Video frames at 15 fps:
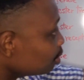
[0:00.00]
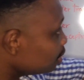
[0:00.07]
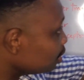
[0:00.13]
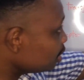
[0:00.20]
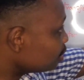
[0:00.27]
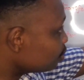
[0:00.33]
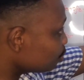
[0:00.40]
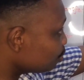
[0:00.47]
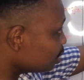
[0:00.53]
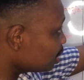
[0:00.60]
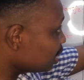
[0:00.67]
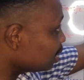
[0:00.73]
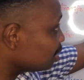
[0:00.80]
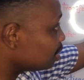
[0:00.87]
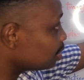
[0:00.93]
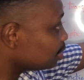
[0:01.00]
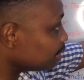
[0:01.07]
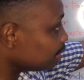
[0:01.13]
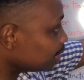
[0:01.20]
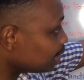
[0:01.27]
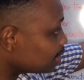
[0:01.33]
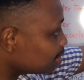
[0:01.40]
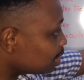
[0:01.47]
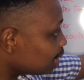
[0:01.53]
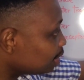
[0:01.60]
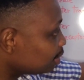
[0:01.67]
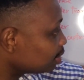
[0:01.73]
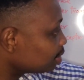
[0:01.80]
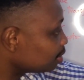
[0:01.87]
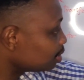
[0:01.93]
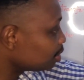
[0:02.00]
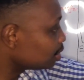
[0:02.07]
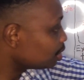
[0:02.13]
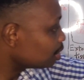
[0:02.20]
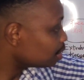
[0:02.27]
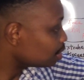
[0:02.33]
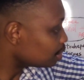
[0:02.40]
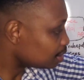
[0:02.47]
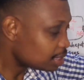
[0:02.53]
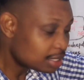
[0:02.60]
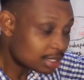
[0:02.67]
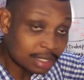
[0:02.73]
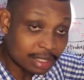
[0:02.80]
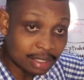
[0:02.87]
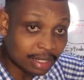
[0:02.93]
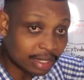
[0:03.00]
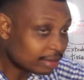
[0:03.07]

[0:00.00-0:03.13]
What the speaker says: This represents the intestine. This is the